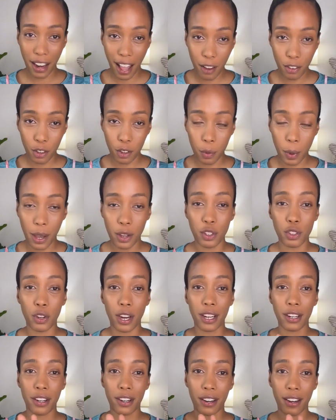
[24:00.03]
natural waist
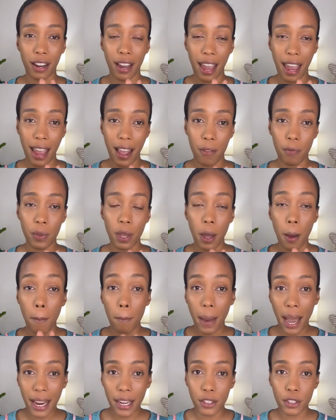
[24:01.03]
trainer and
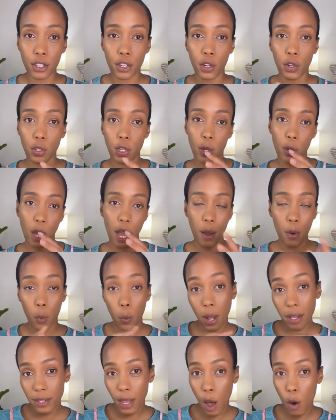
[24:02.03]
binders and
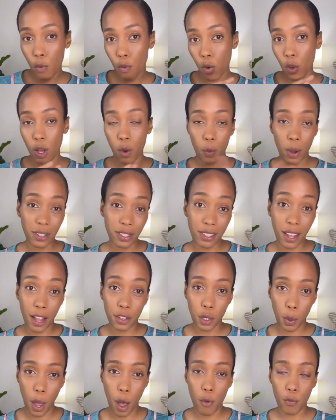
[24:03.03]
what's helpful and what's
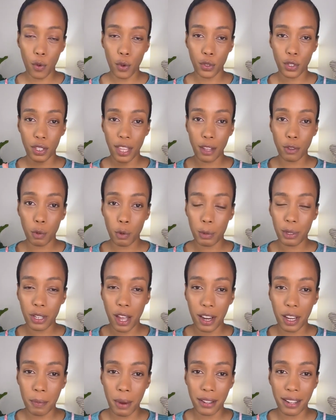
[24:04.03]
not so helpful. So that's what we'll be
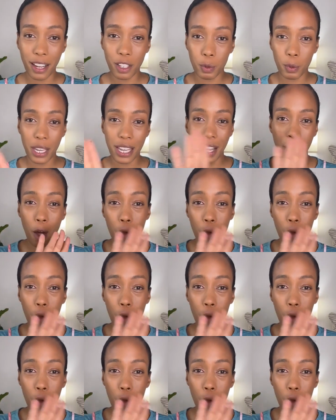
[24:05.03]
talking about next week.